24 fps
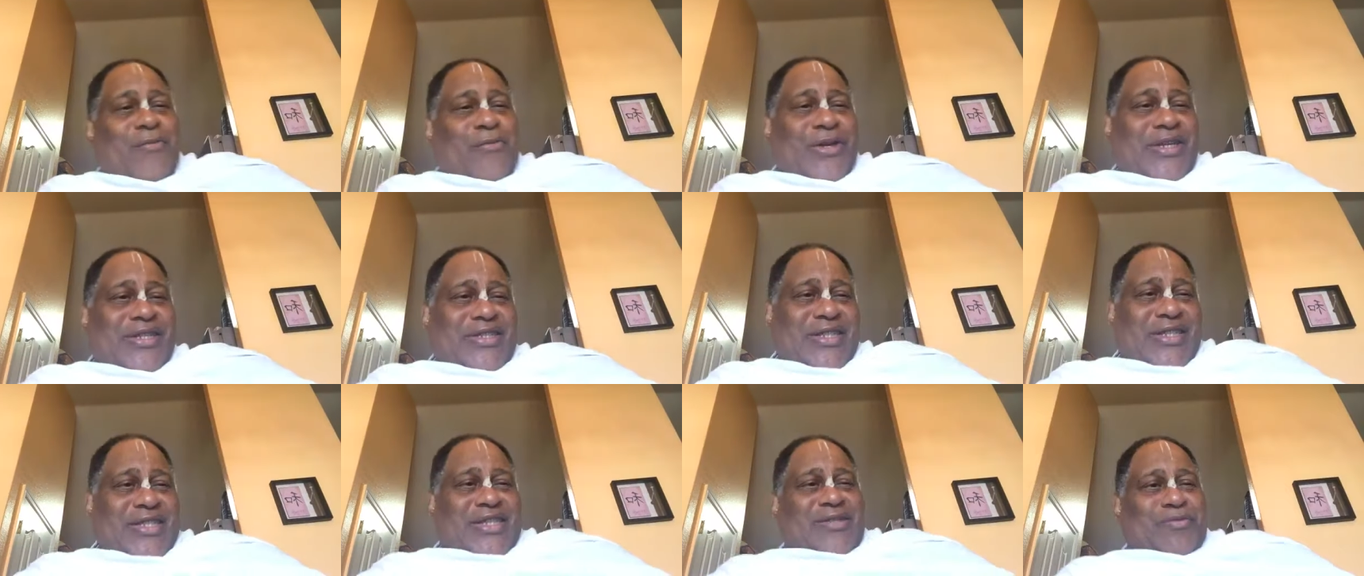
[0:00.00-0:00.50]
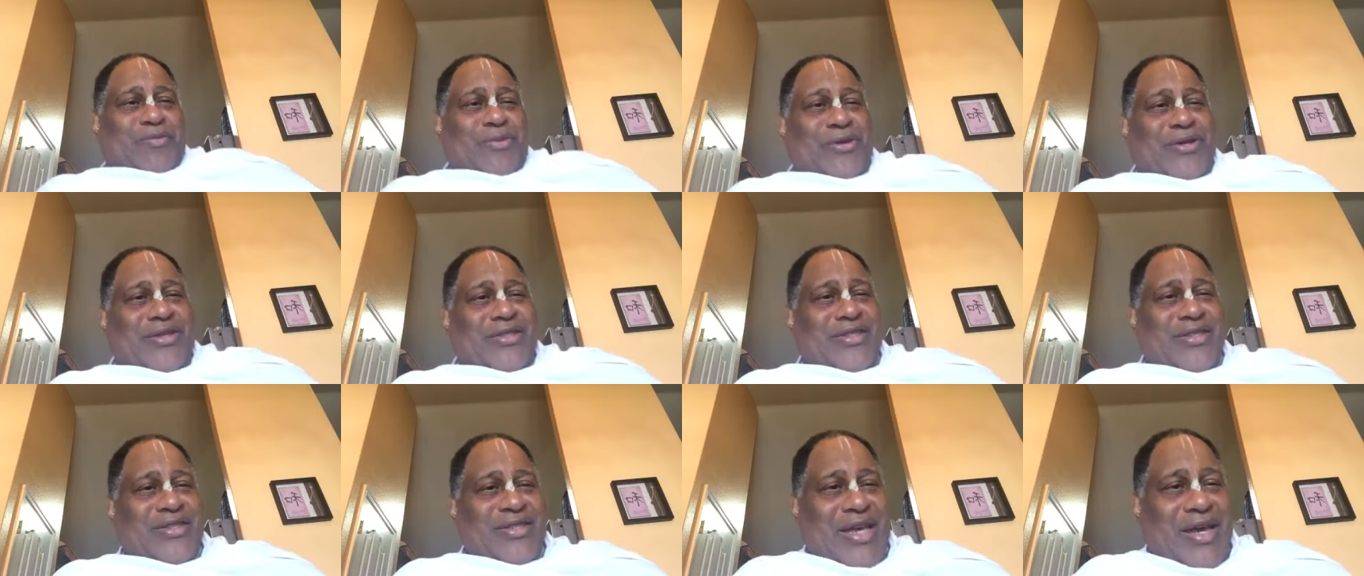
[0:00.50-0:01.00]
from recent
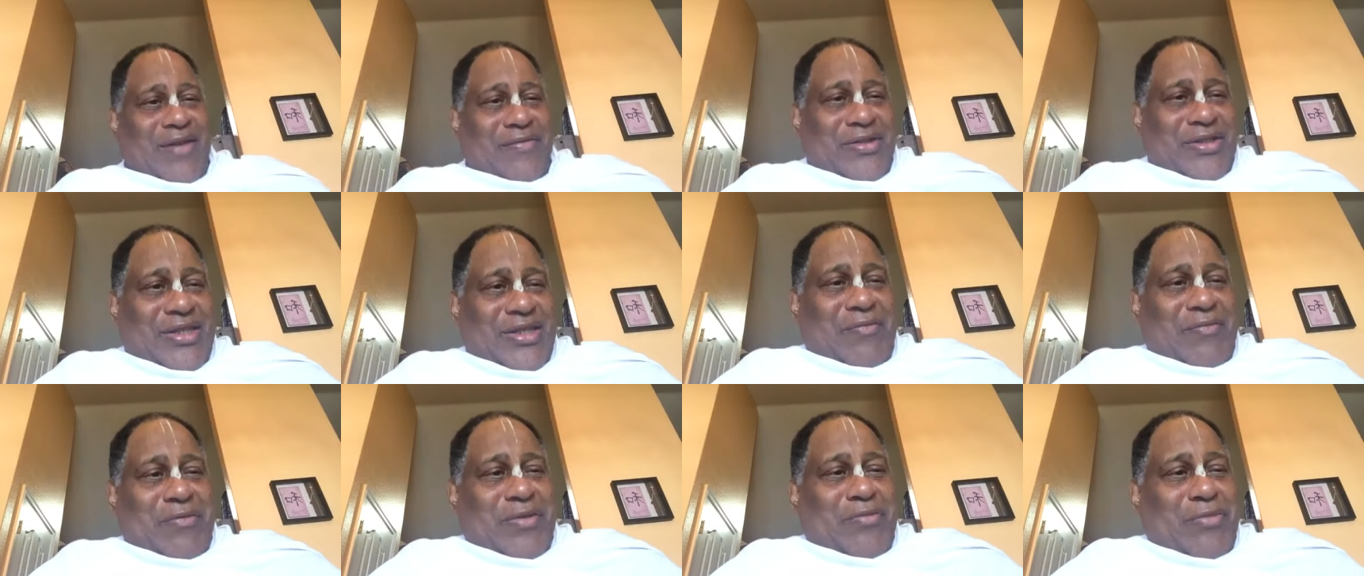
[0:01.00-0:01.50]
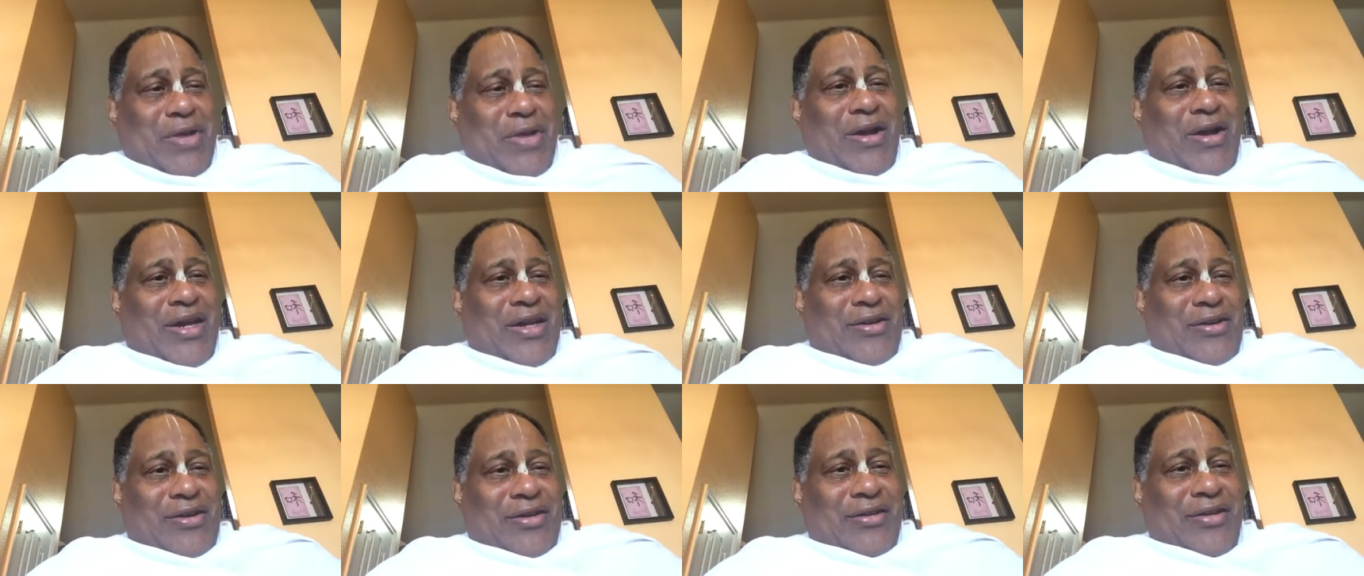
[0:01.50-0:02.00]
experiences, obviously. I've been
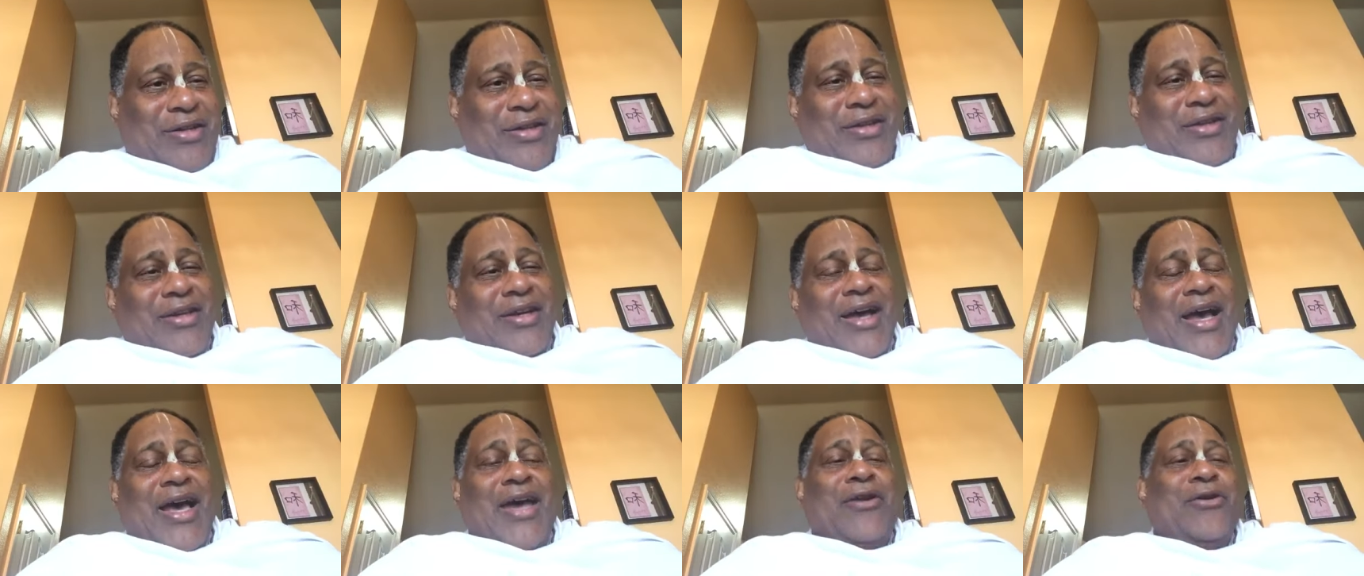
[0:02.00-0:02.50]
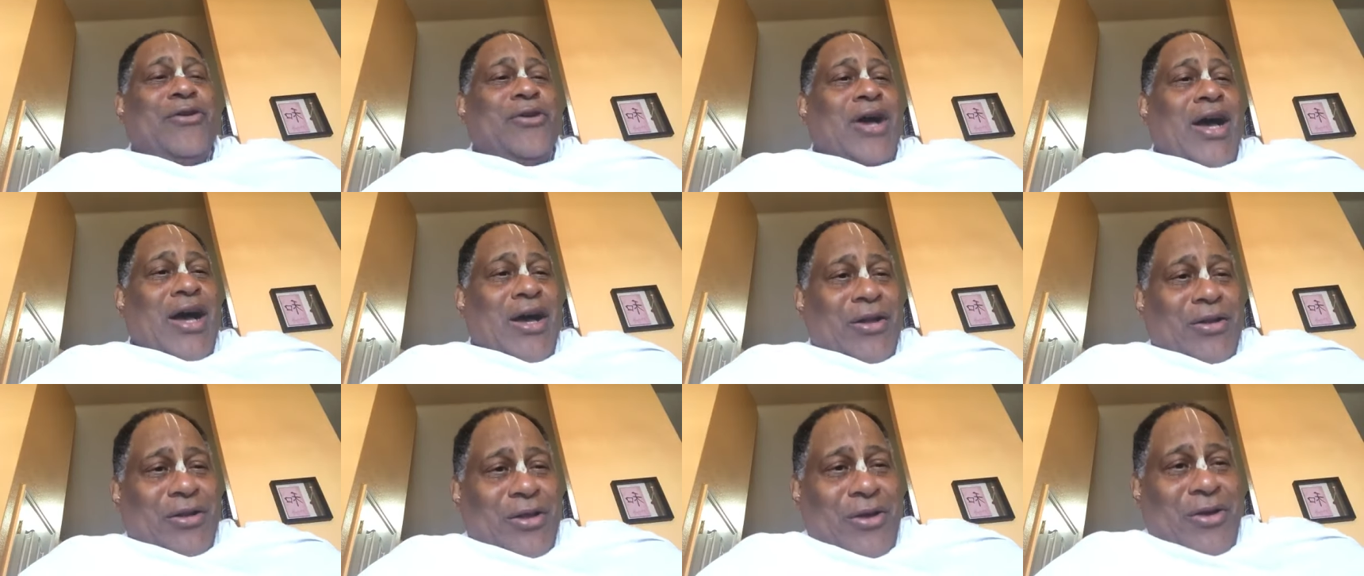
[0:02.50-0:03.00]
married, uh, I don't
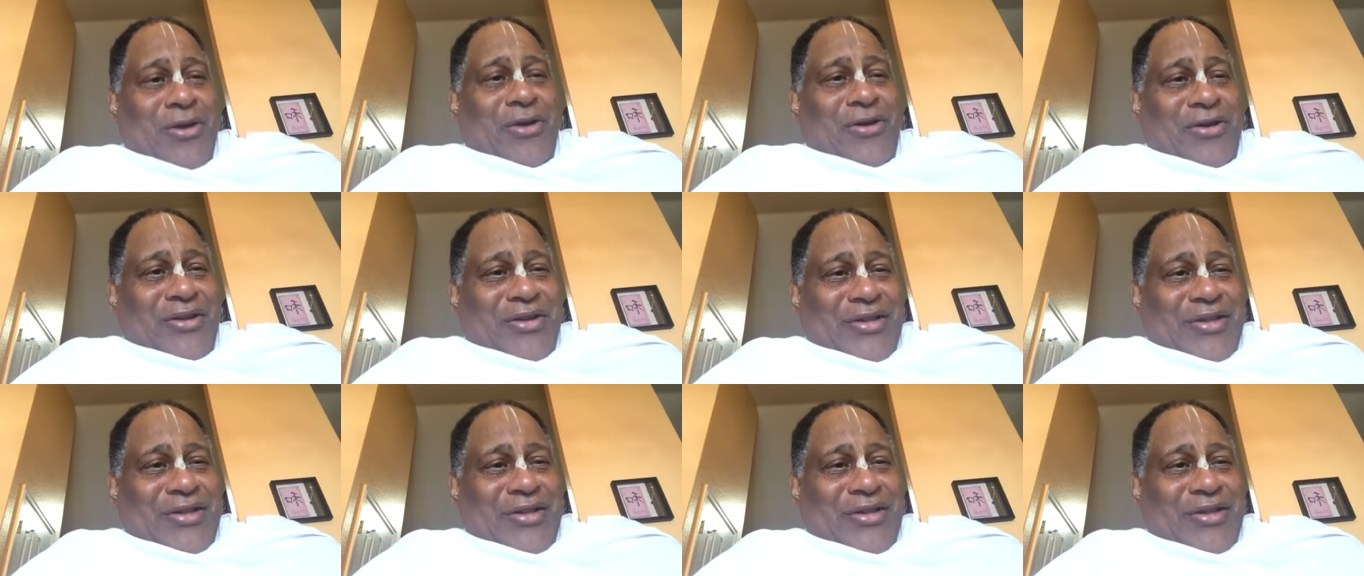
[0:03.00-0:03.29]
know how